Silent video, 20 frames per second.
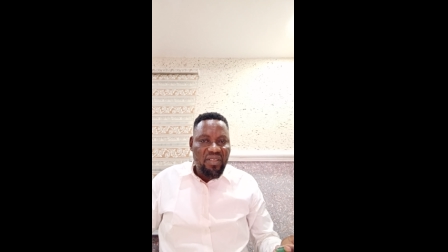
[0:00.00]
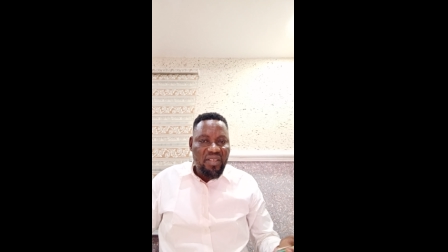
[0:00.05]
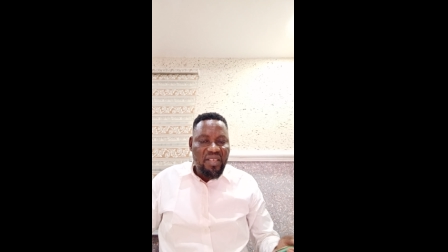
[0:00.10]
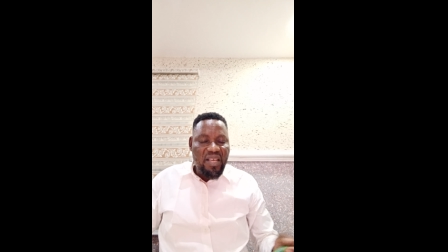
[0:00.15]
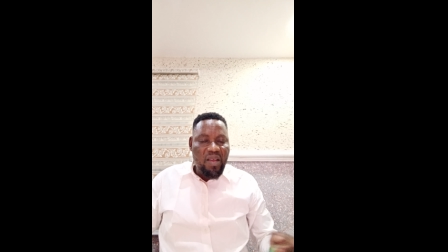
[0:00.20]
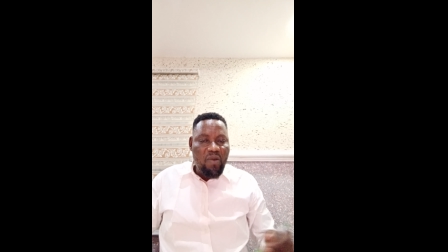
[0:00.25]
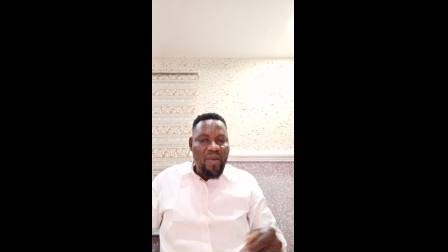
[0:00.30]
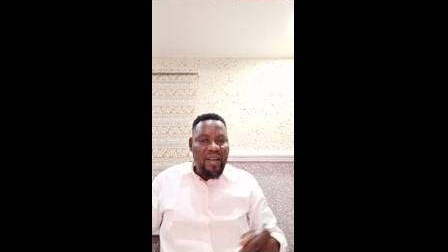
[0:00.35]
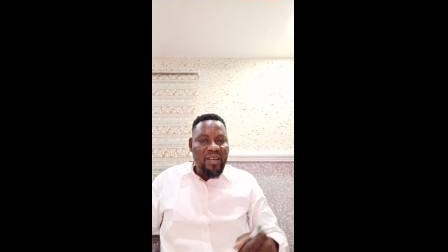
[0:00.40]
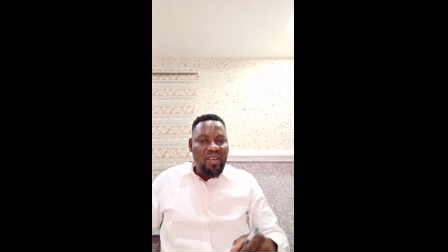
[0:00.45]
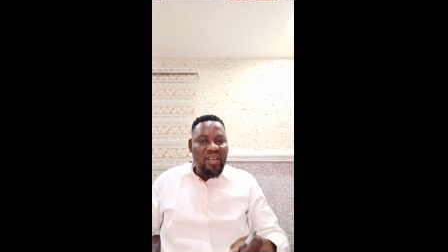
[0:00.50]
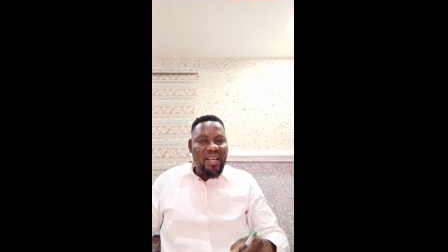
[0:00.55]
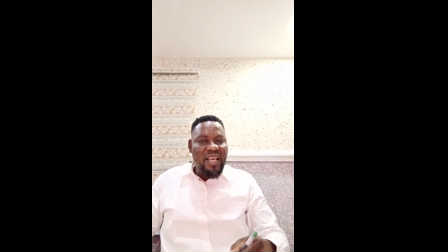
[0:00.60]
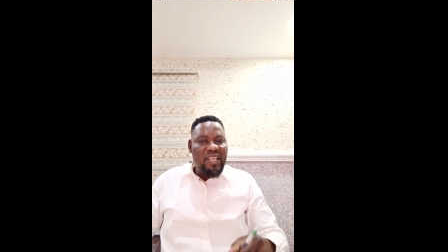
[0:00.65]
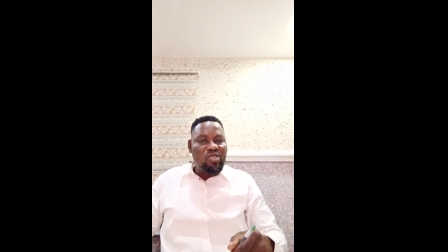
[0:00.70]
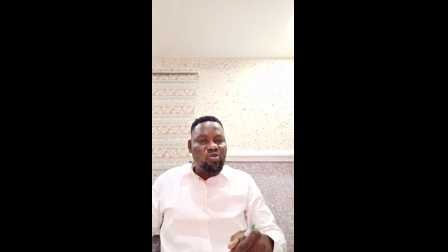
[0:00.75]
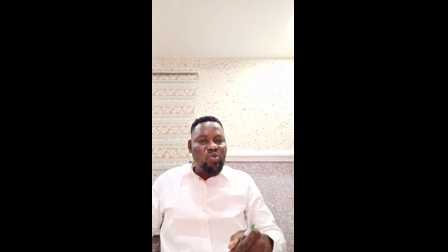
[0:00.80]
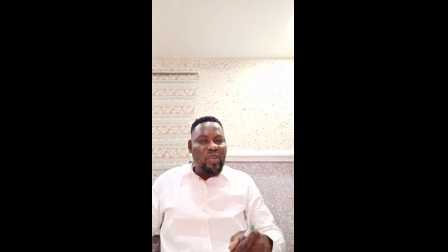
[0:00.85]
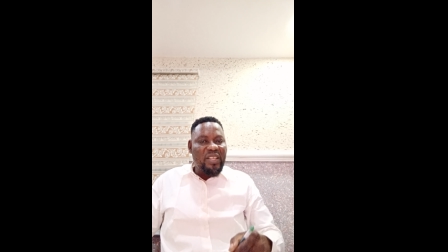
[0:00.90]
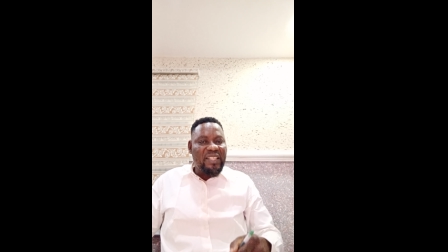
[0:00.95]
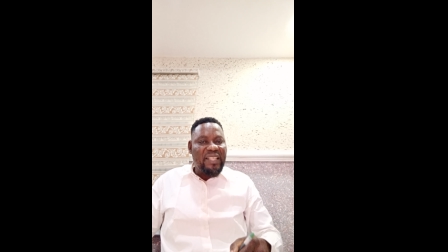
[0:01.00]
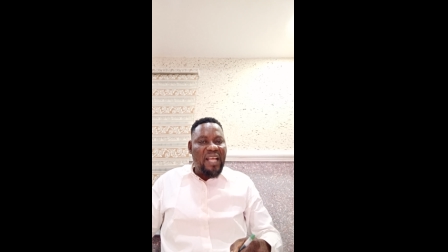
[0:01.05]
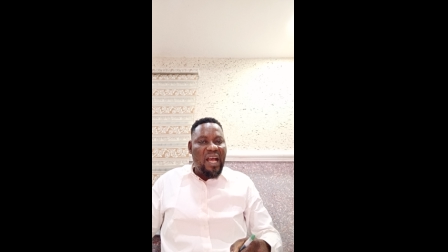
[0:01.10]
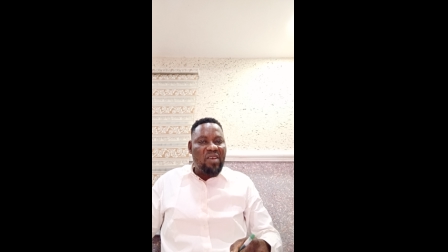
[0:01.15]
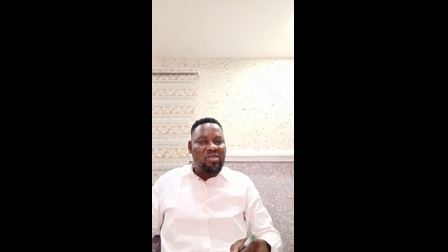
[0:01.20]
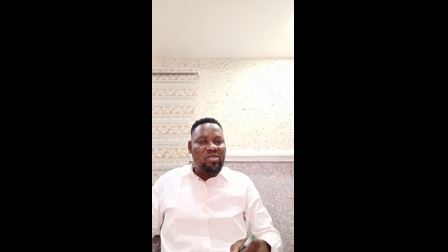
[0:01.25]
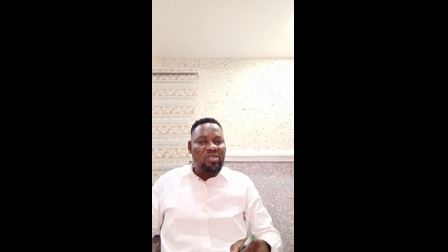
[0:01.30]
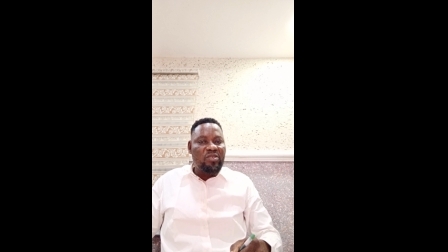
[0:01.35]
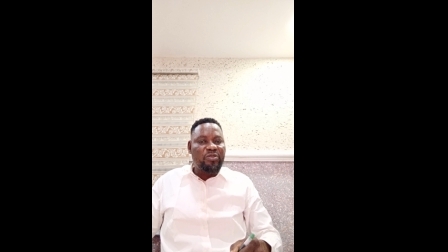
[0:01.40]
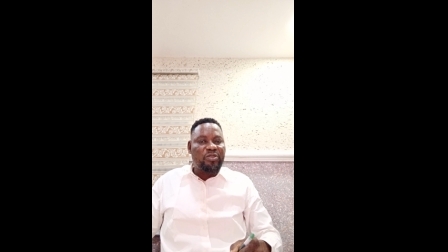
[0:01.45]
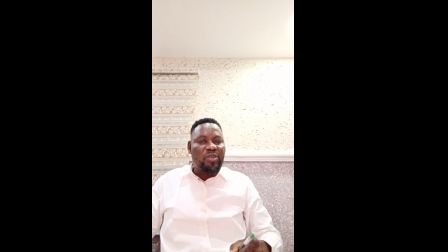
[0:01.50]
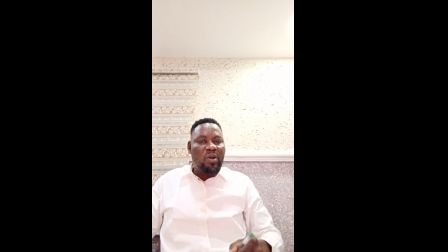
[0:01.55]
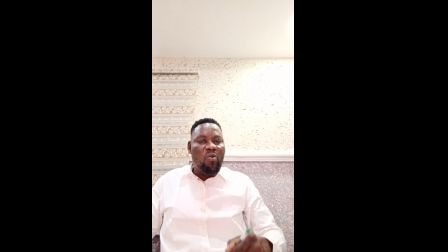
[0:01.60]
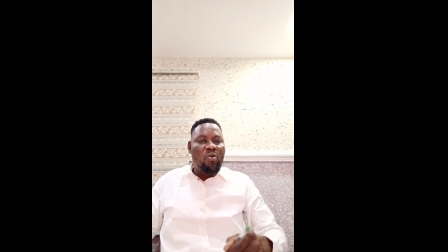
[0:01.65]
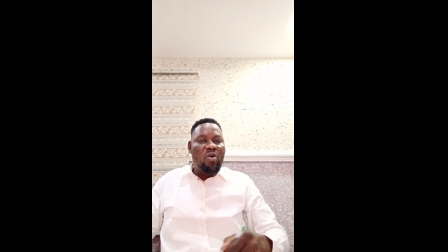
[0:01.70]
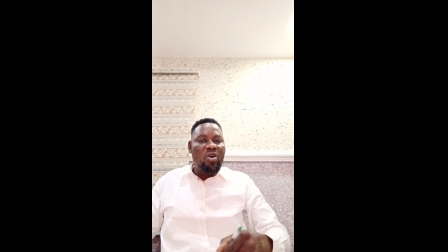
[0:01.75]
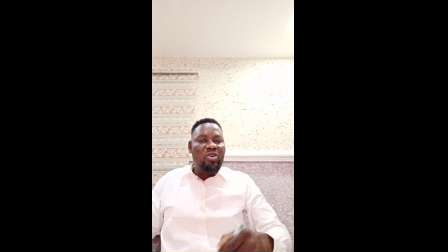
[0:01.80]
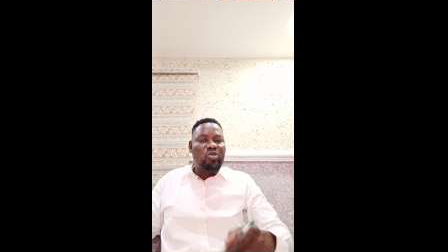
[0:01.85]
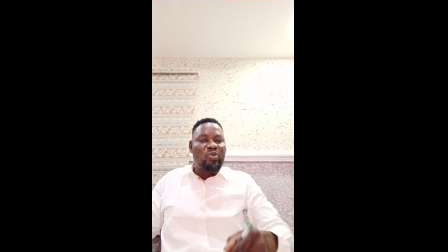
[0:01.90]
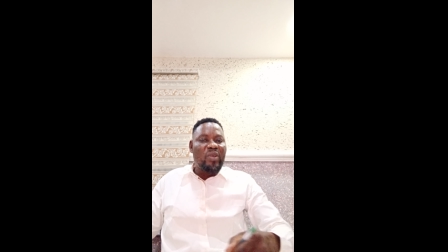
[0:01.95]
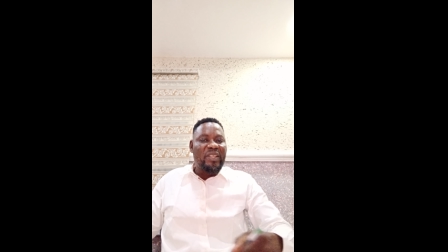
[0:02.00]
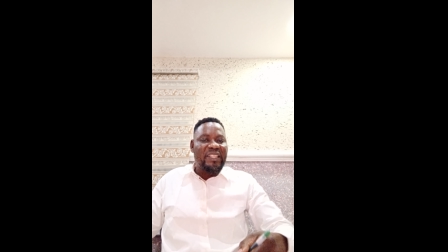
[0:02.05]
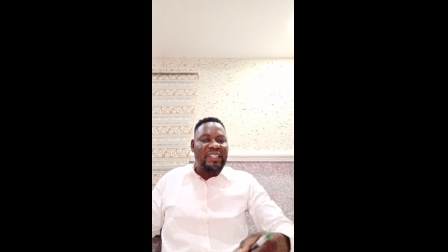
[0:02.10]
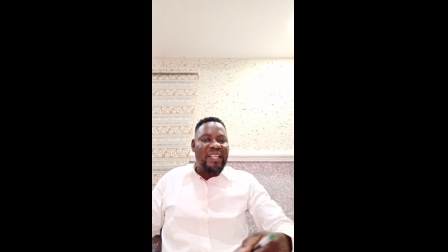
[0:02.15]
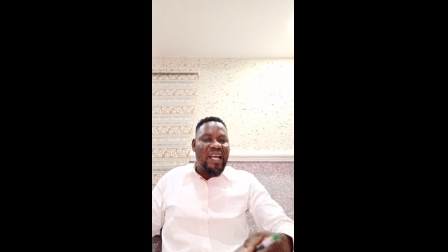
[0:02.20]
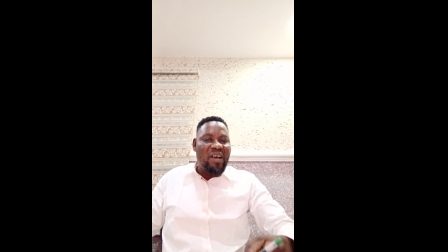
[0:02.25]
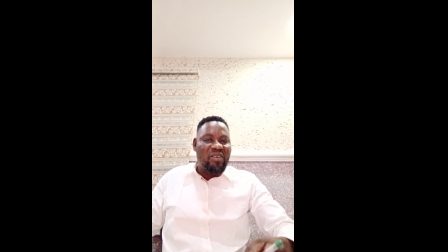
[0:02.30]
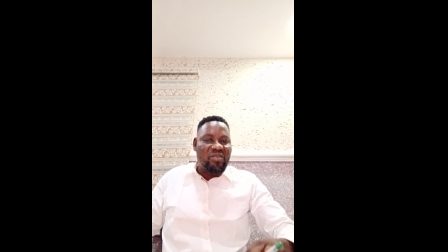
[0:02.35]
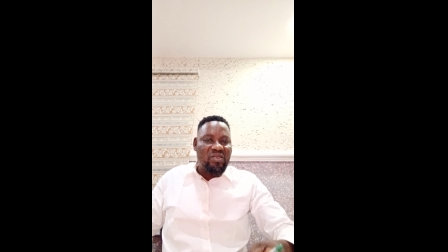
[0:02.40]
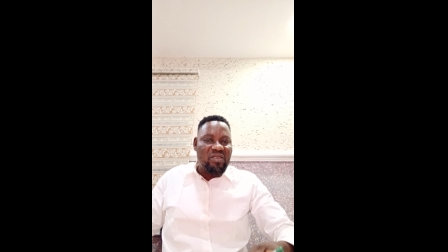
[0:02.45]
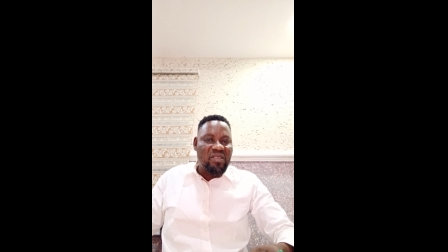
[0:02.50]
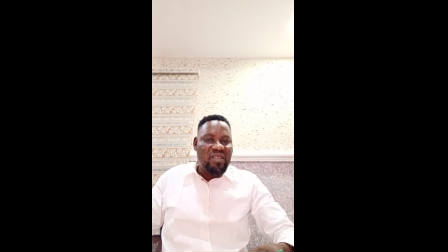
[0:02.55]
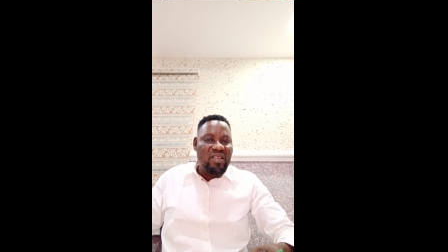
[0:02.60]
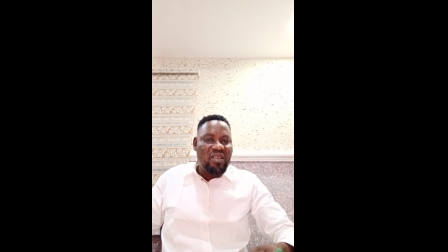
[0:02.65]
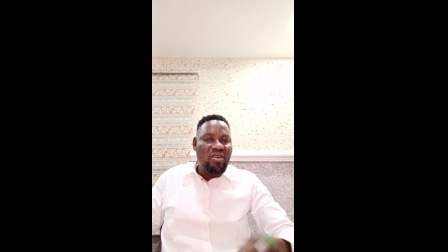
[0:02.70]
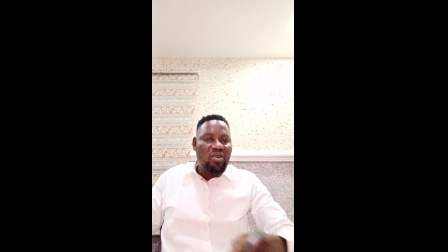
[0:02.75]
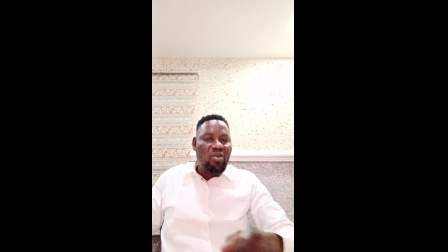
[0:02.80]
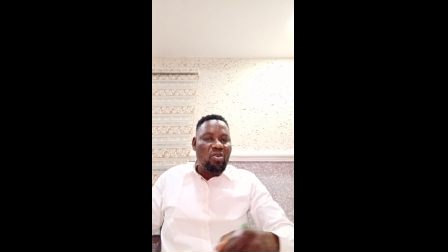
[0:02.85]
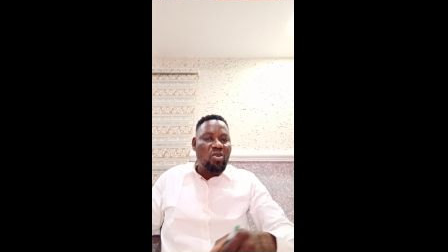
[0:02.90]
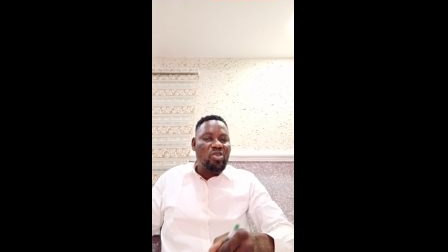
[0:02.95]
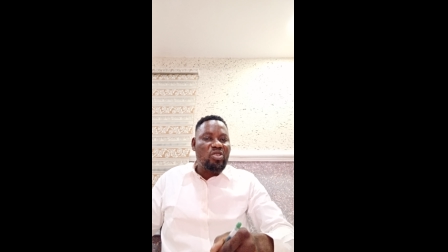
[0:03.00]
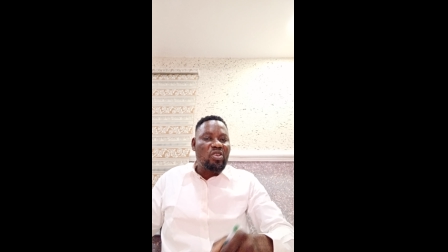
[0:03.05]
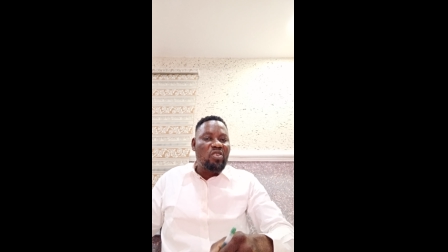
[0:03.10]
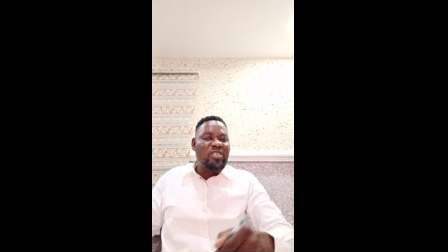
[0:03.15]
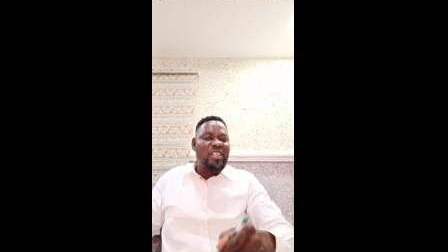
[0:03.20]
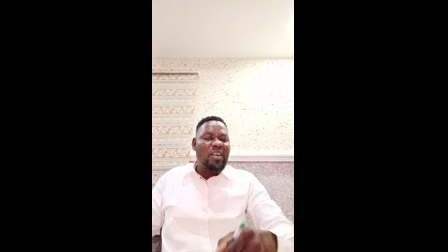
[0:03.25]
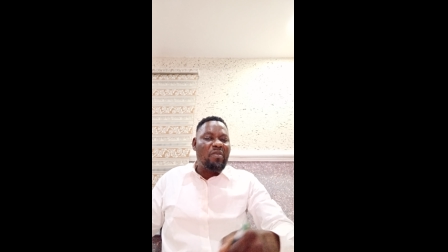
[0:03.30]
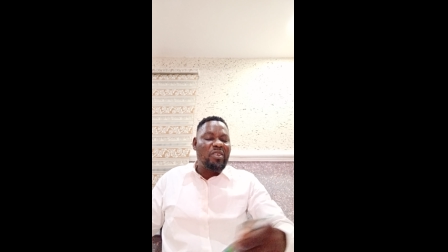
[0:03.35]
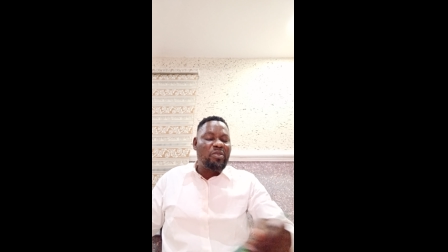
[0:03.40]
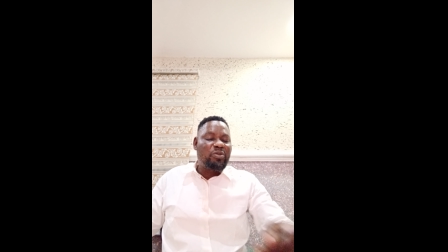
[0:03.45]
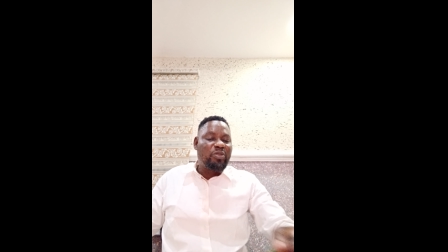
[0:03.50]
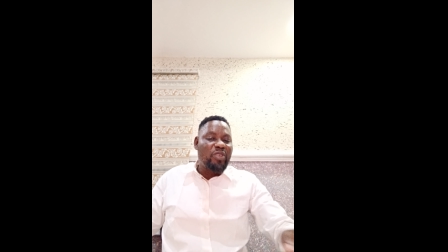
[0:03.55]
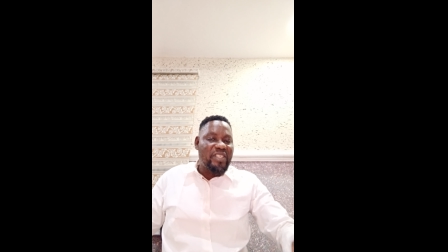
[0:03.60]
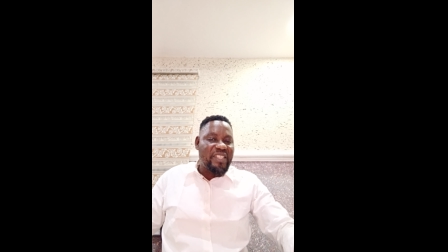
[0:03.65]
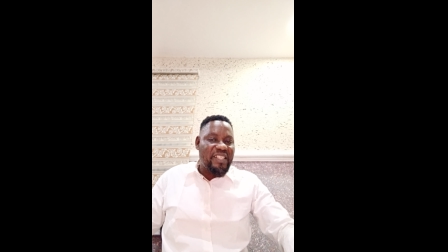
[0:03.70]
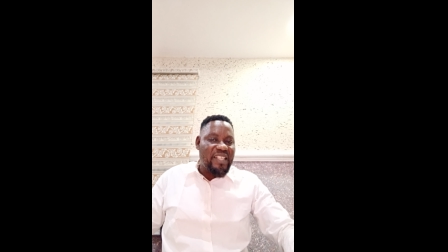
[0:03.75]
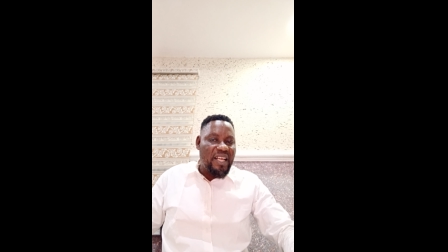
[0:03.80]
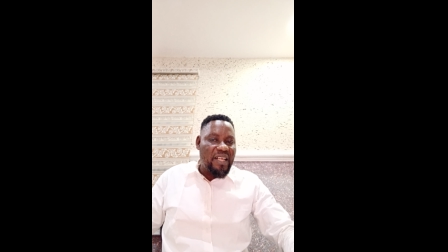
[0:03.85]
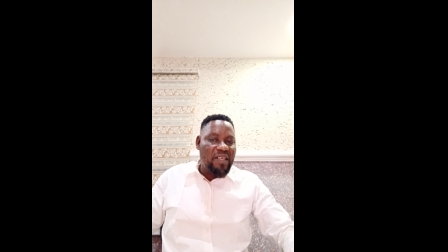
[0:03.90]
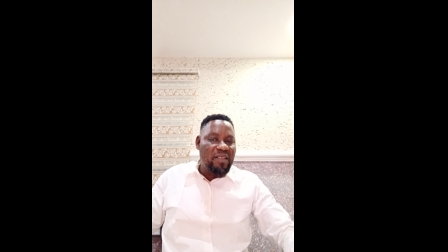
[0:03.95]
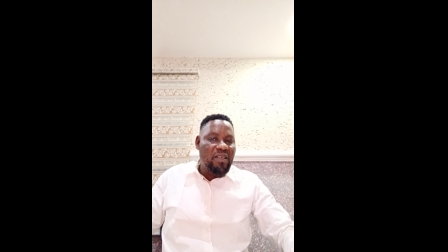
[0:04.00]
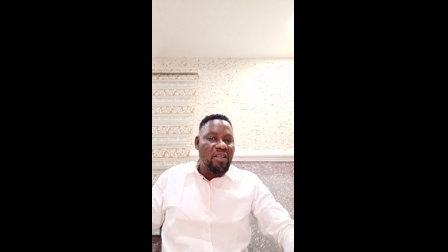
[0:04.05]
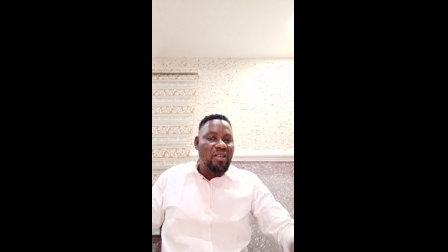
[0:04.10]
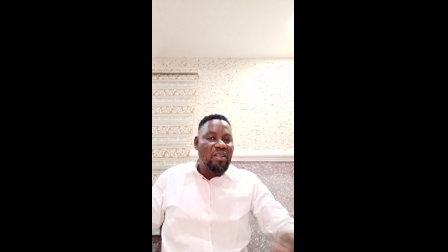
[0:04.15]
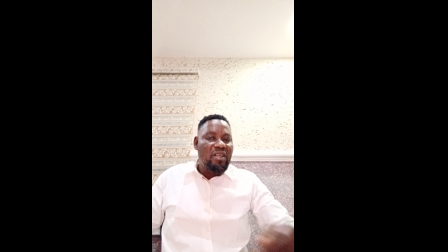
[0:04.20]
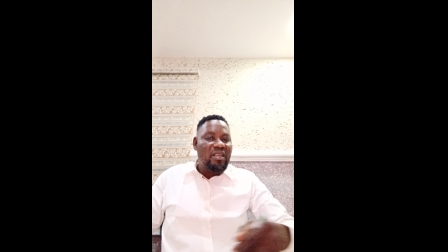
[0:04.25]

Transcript: Then when you less 20,000 from 120,000 cost of goods available for sale,